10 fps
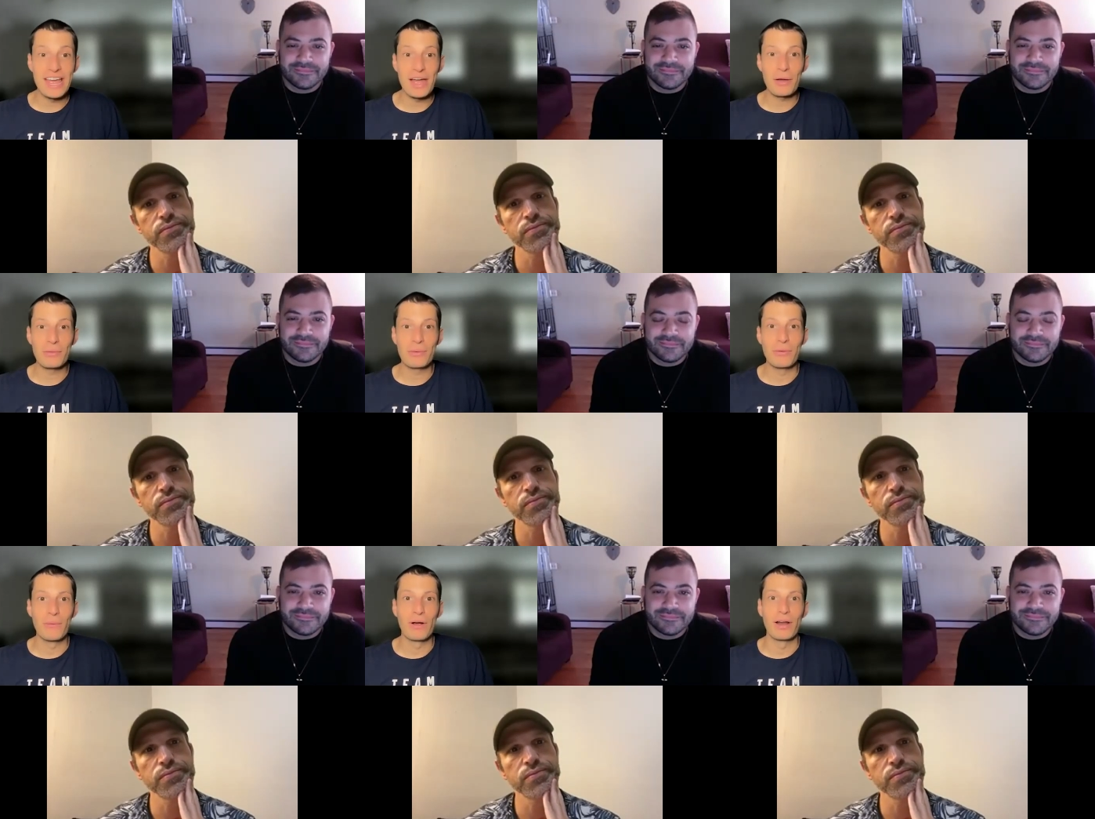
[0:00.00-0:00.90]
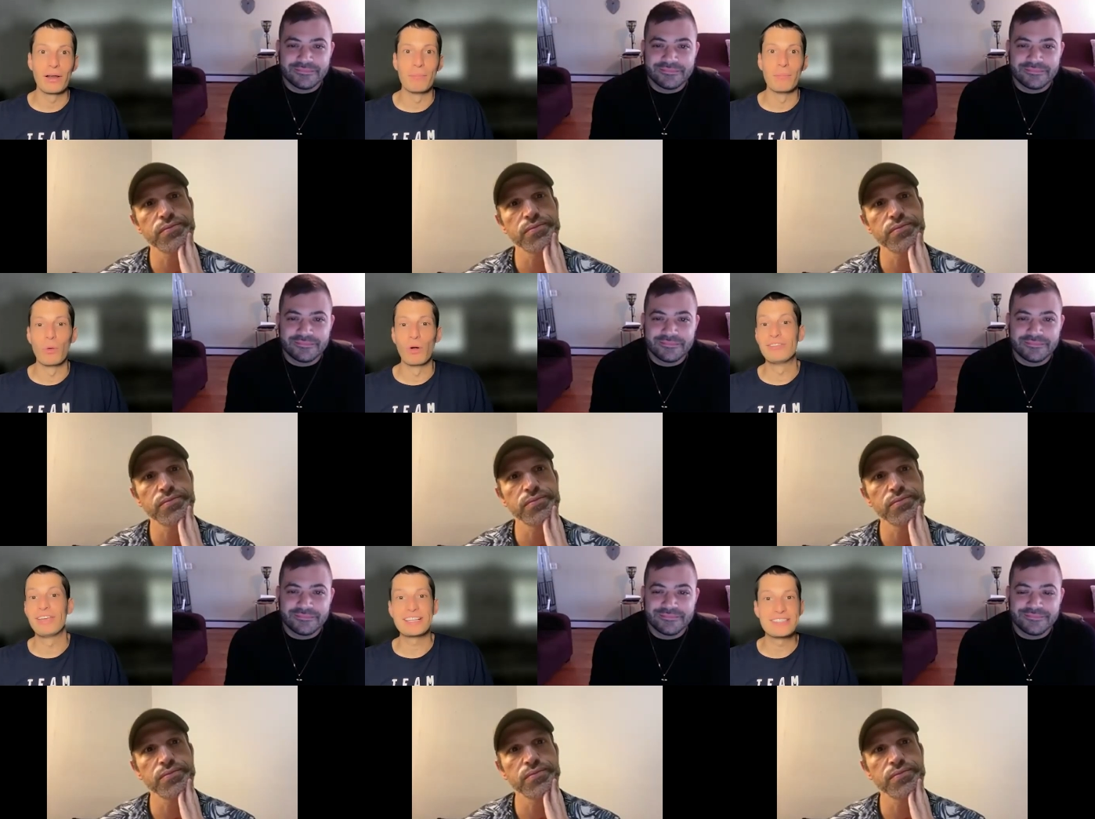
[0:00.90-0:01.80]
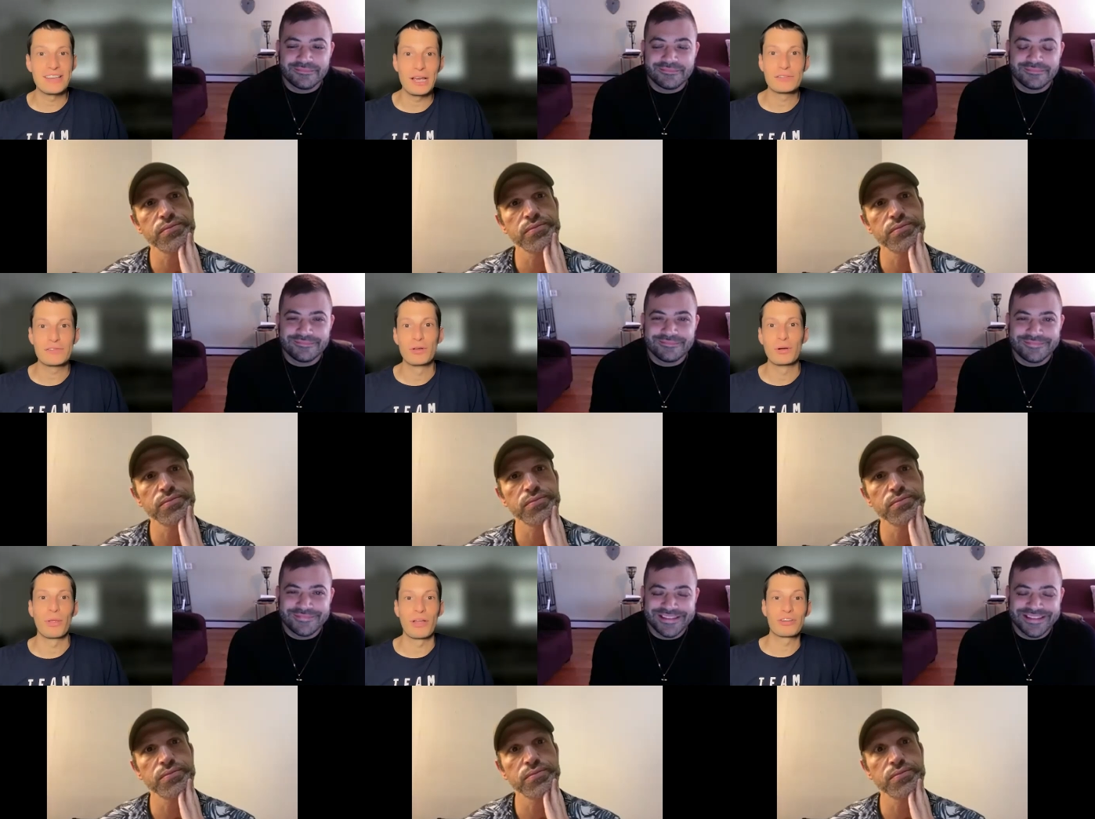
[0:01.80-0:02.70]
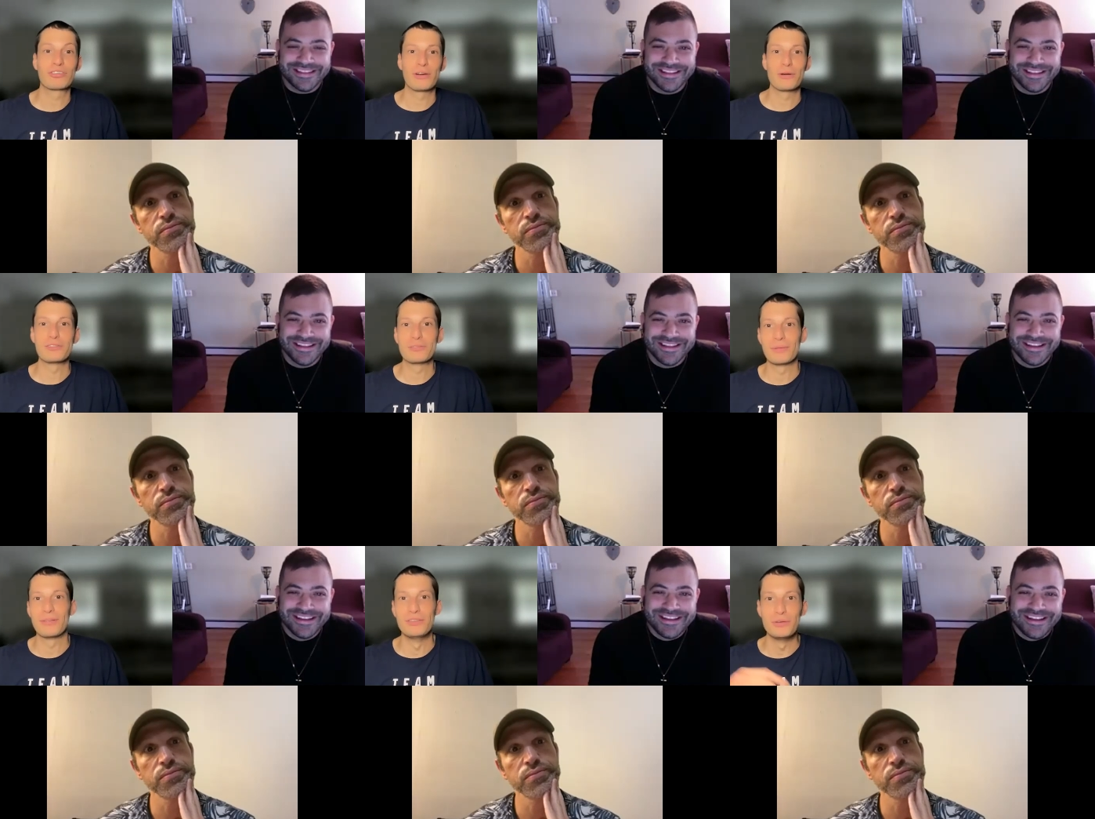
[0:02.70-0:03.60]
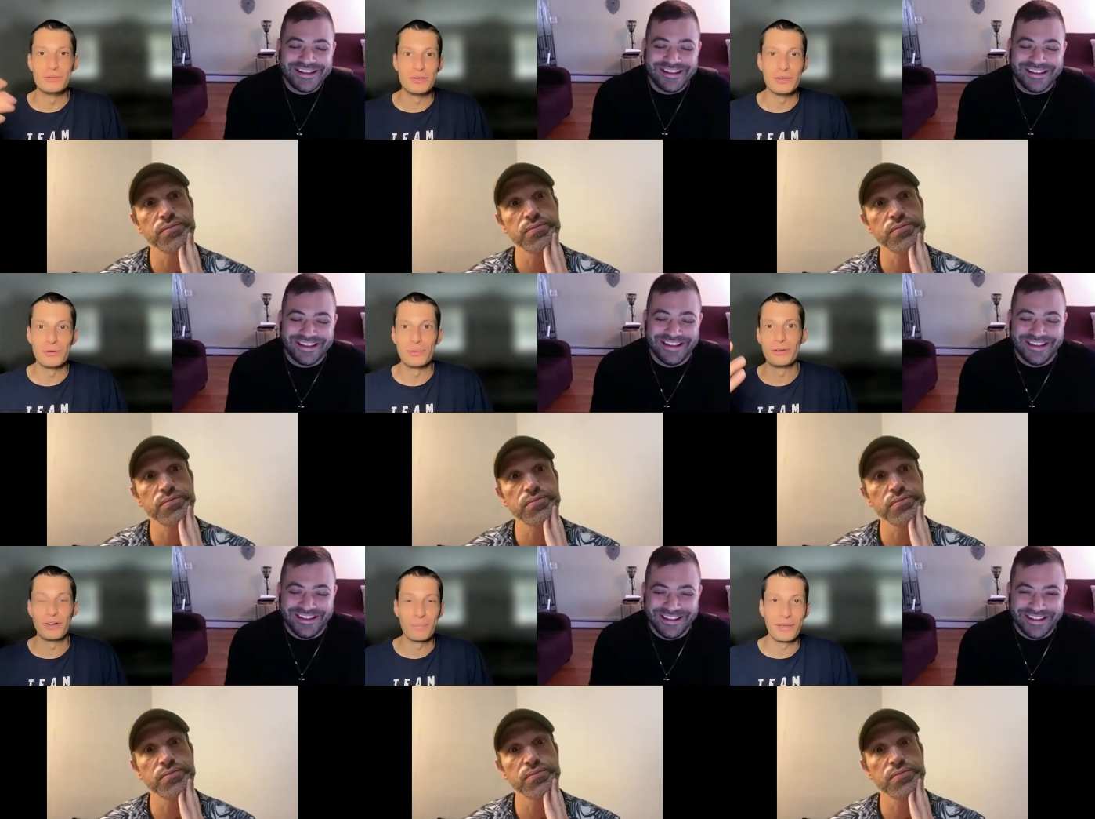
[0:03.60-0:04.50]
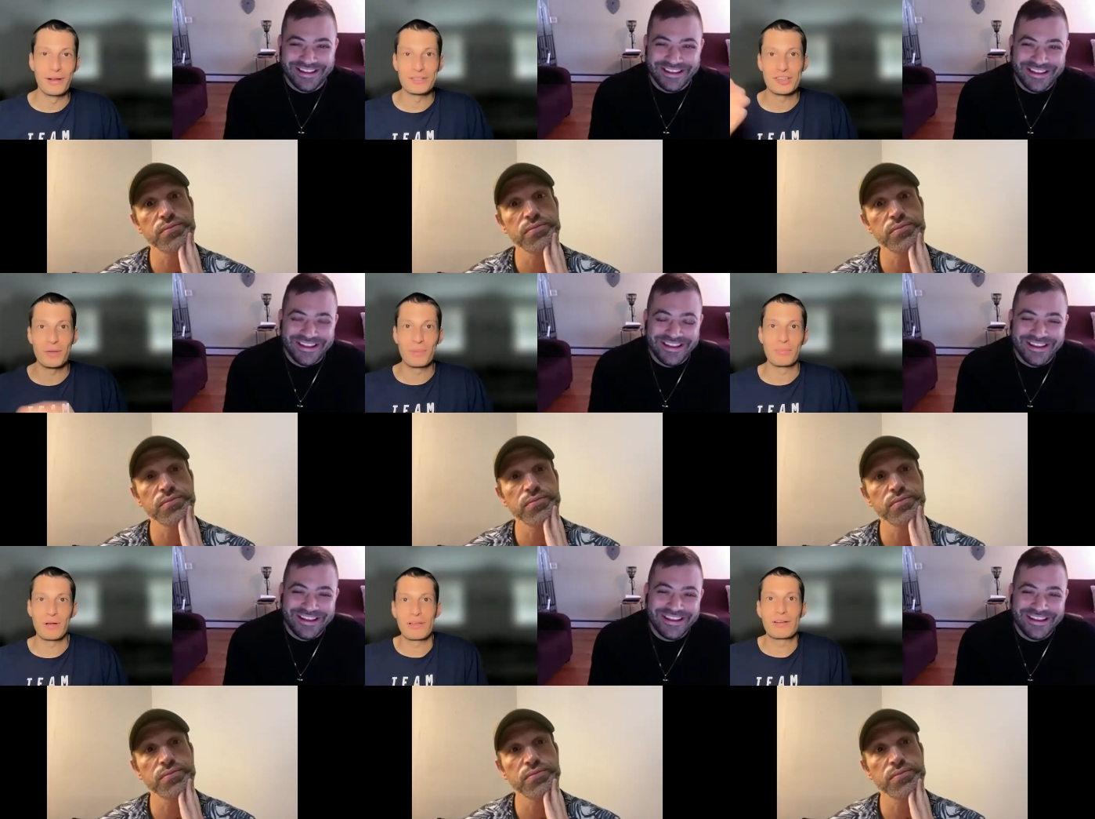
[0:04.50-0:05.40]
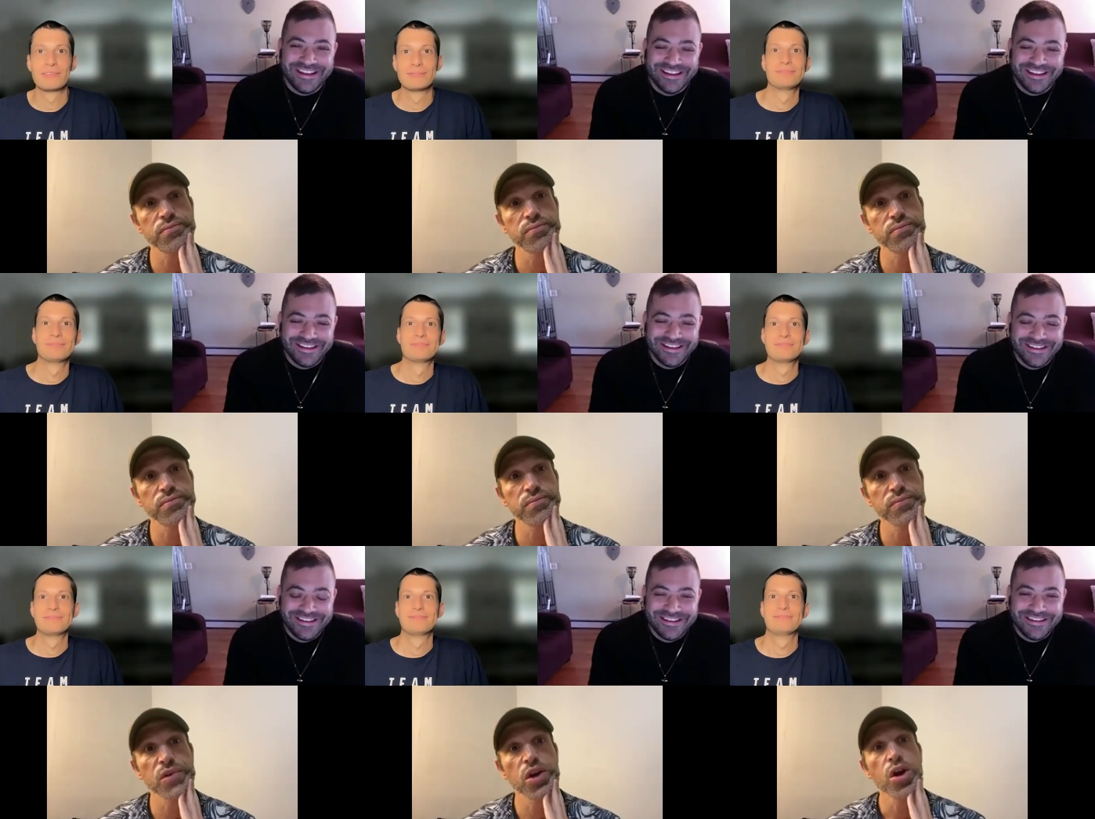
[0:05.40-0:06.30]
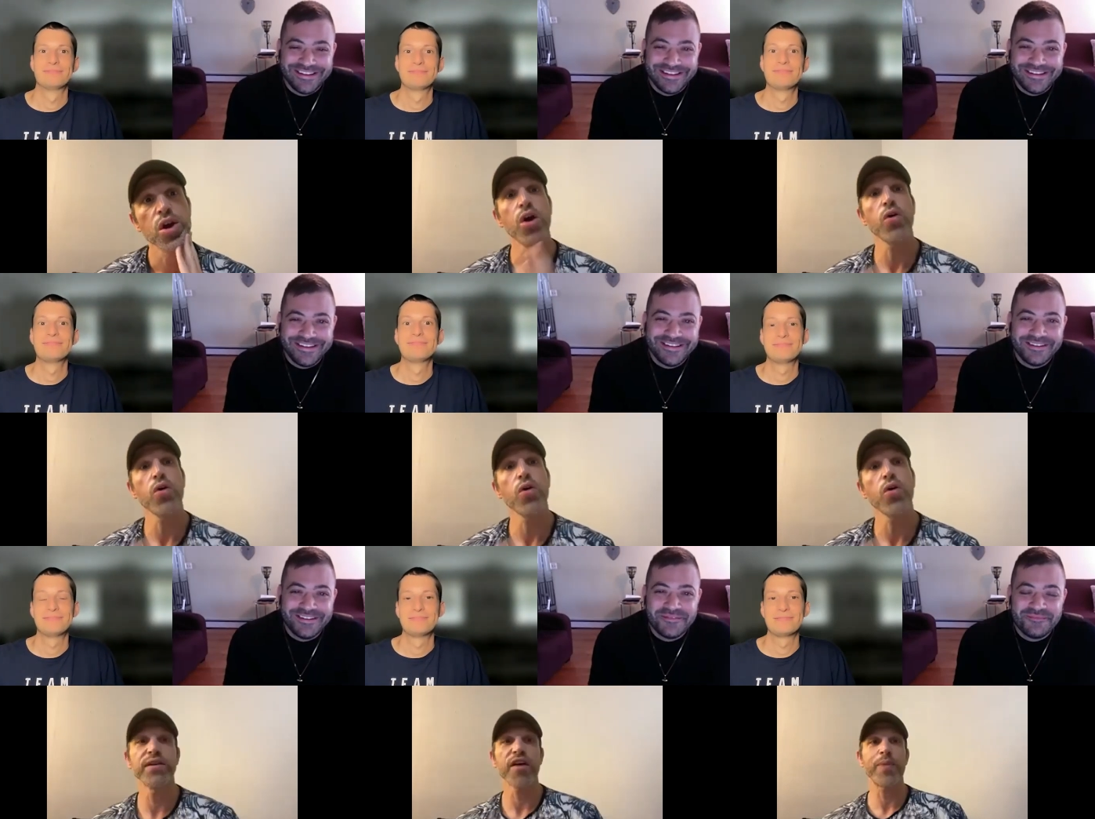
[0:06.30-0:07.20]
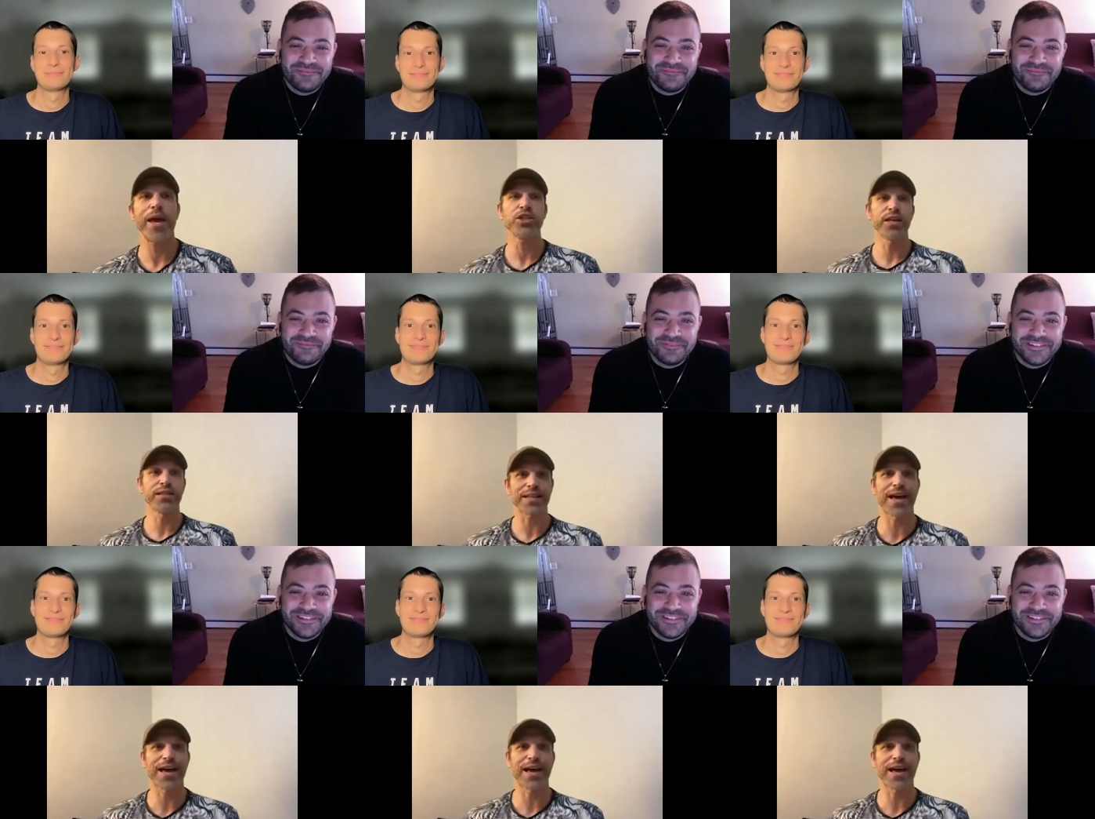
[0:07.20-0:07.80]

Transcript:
Speaker 1: now or more ticket sales from your burlesque shows due to your appearance on Big Brother? Oh, I have enough patience.